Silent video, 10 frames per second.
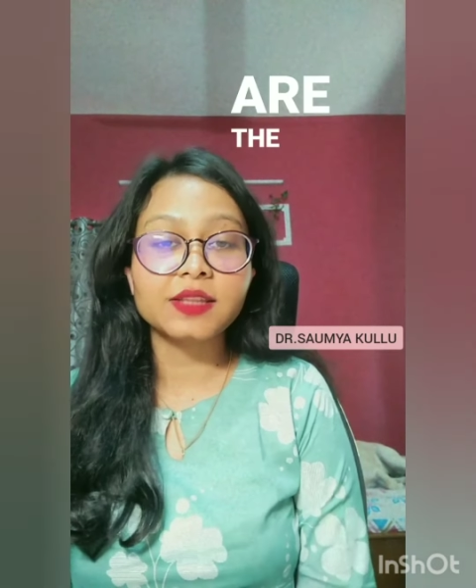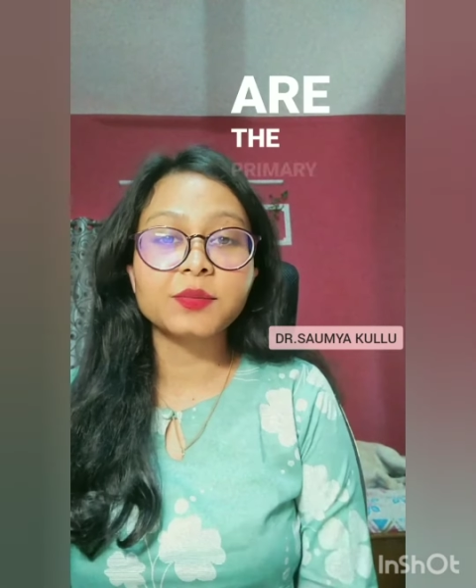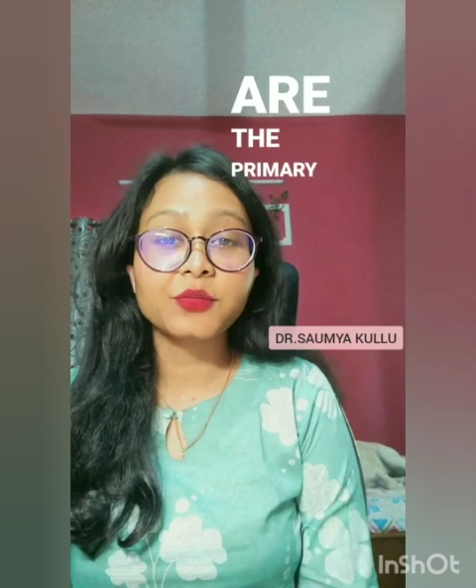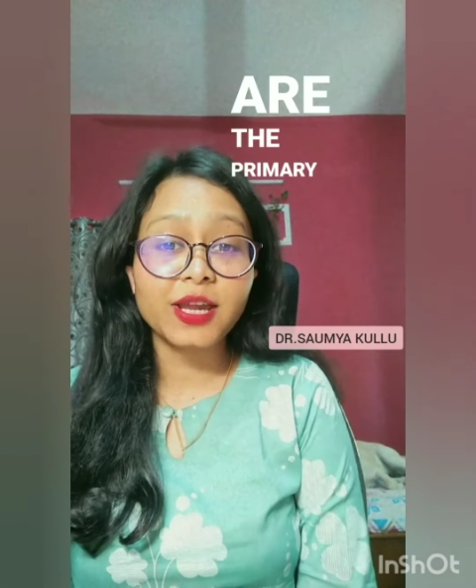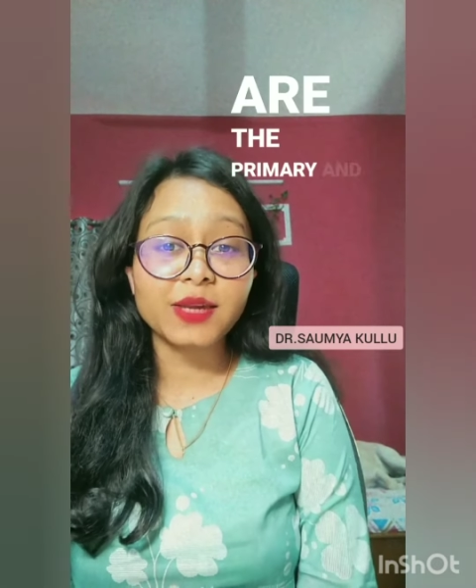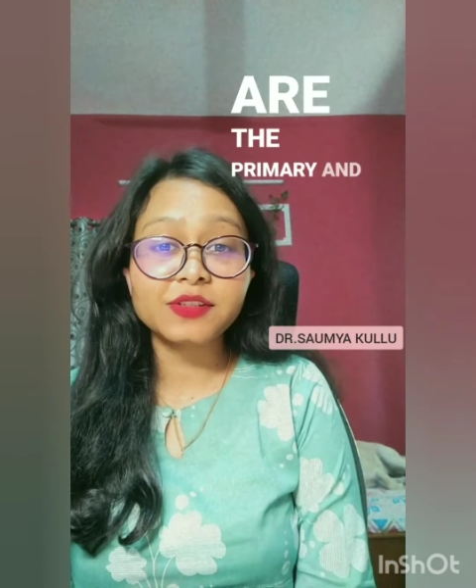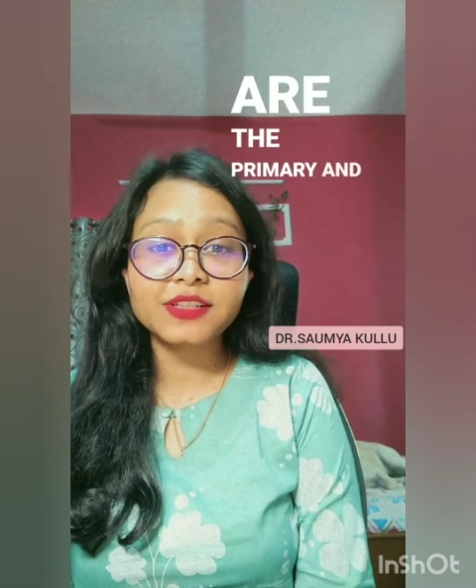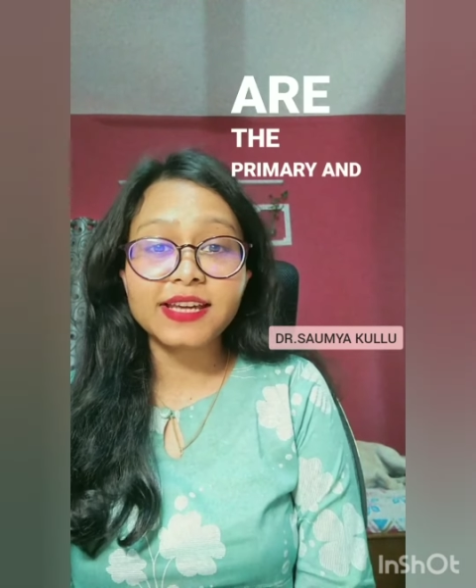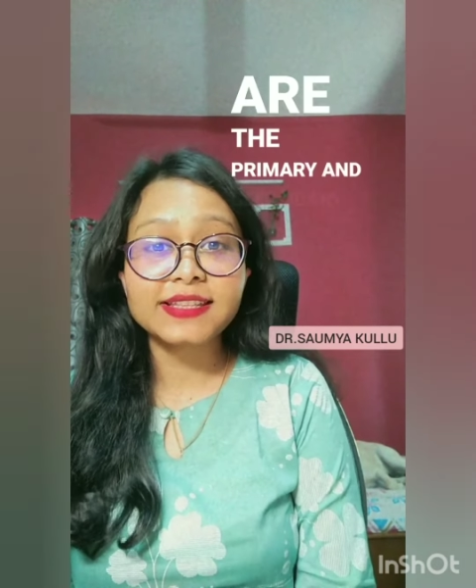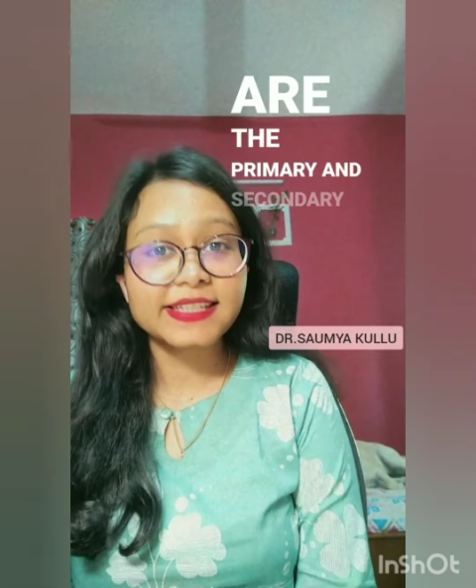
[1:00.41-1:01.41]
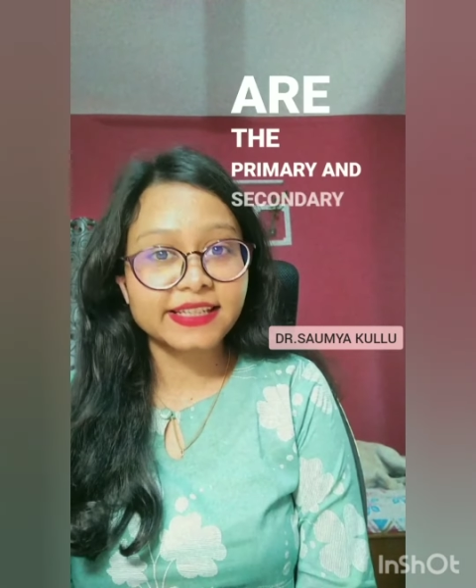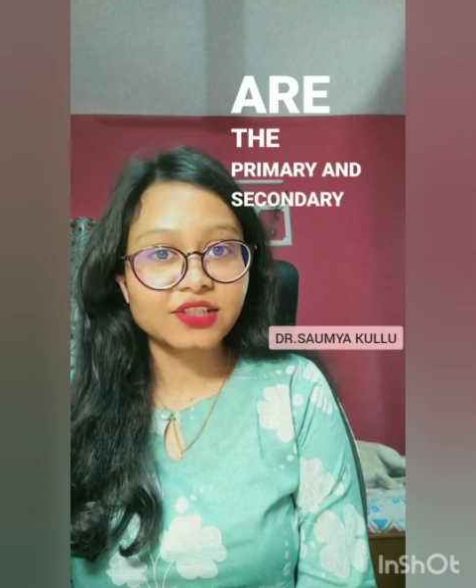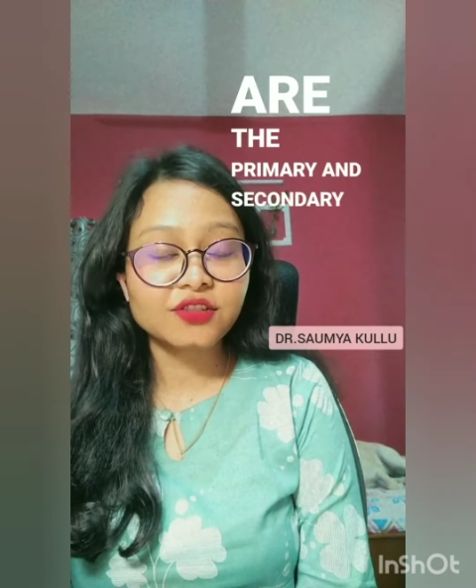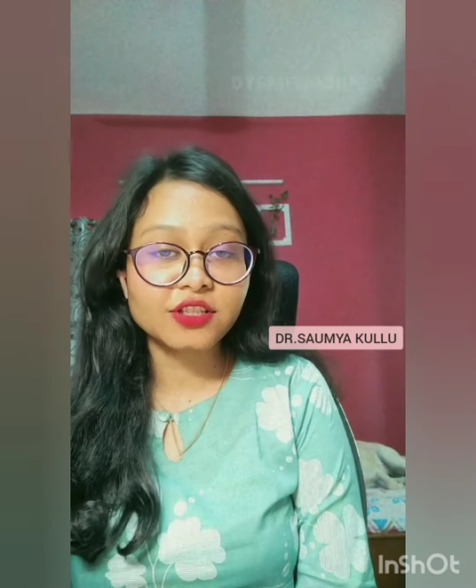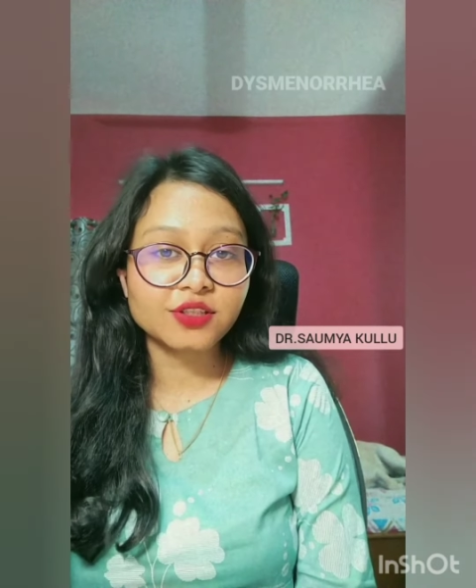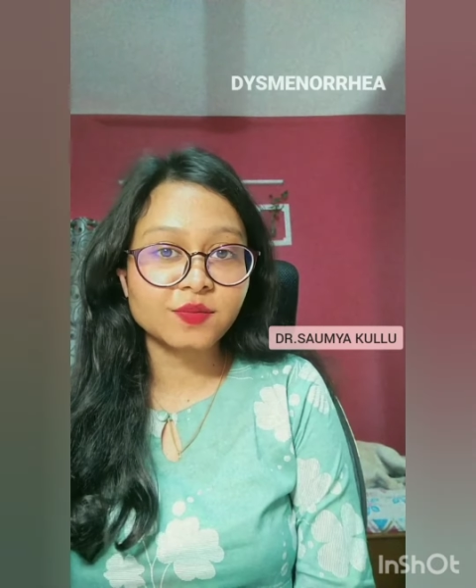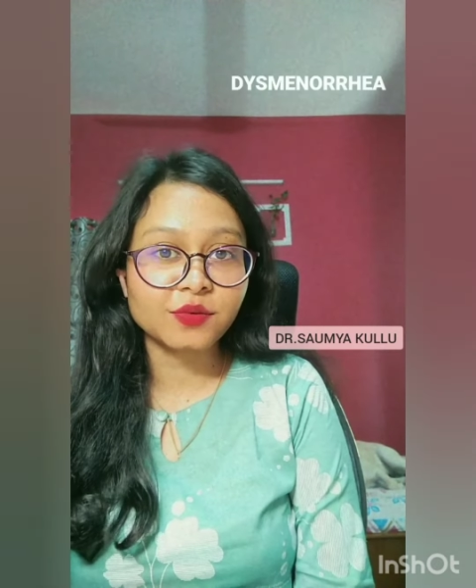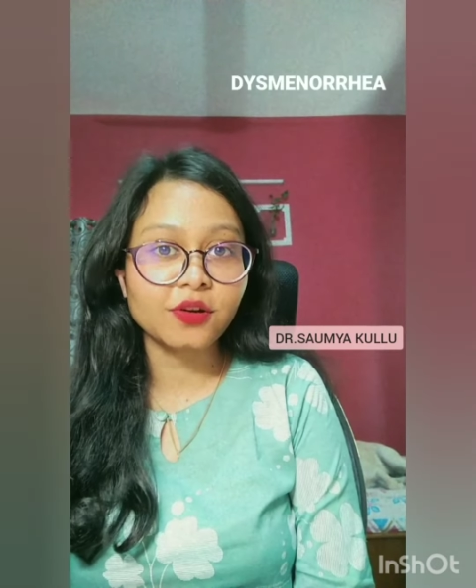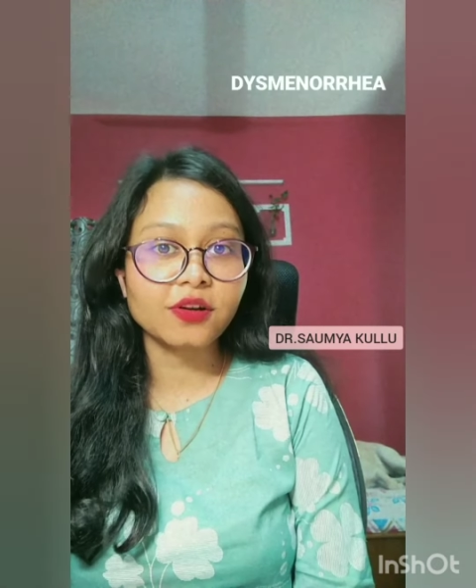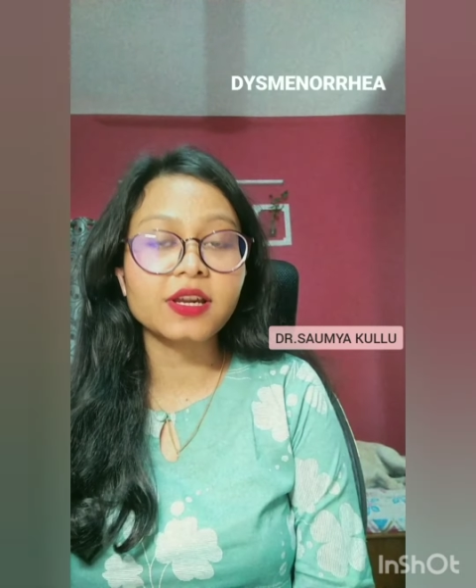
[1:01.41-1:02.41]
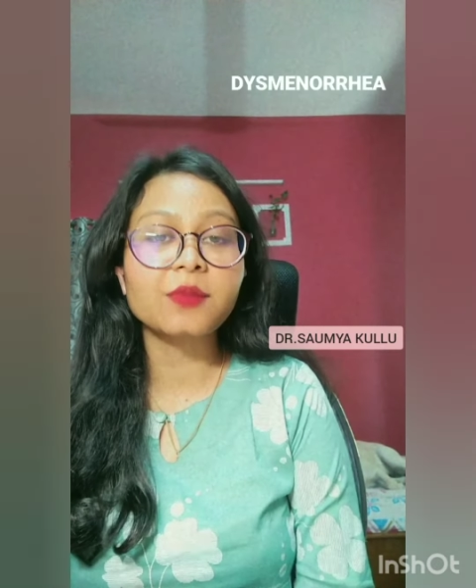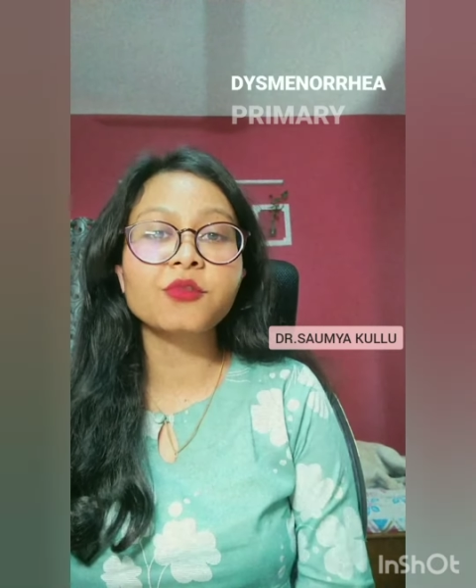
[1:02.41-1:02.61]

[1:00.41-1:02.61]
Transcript: are the primary and secondary dysmenorrhea.